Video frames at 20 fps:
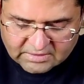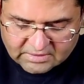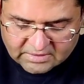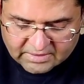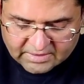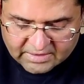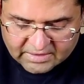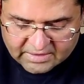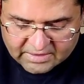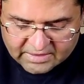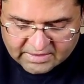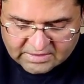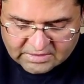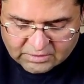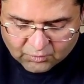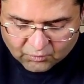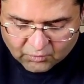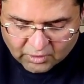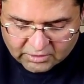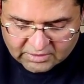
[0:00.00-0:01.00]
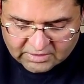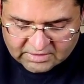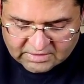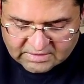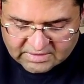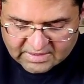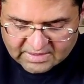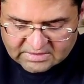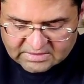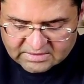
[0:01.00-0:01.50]
Next is
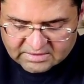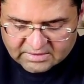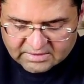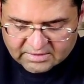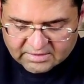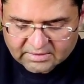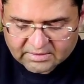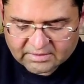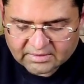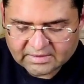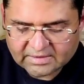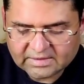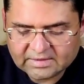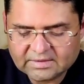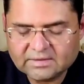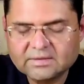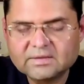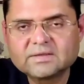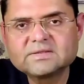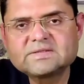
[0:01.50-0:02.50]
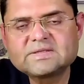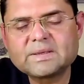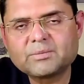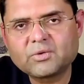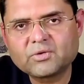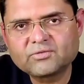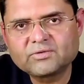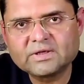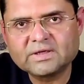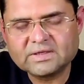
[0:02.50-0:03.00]
increased water scarcity
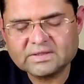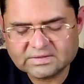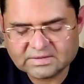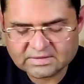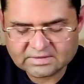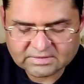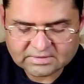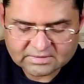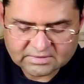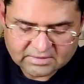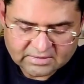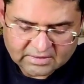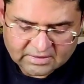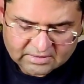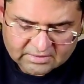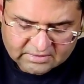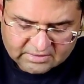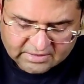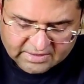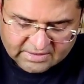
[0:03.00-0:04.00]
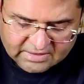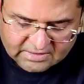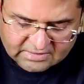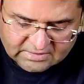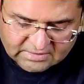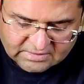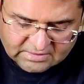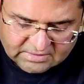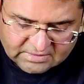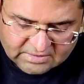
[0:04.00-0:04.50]
in some of the regions.
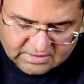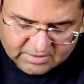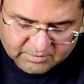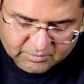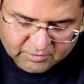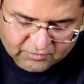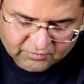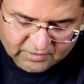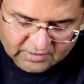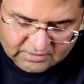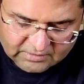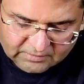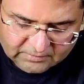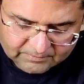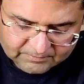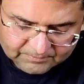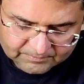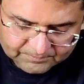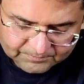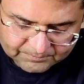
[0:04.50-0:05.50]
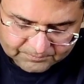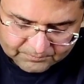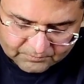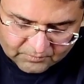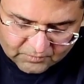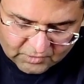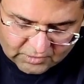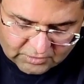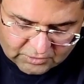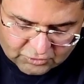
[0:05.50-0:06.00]
3 reasons. Number 1,
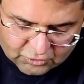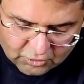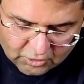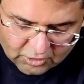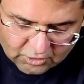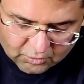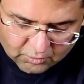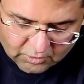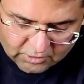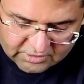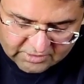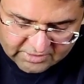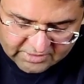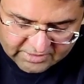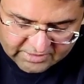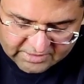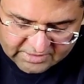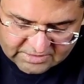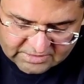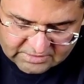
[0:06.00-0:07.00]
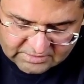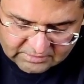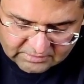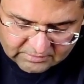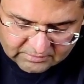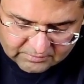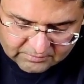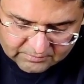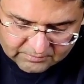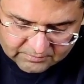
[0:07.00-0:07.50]
salt water
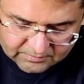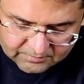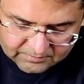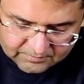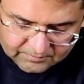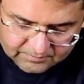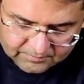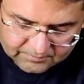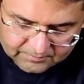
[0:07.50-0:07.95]
ingression.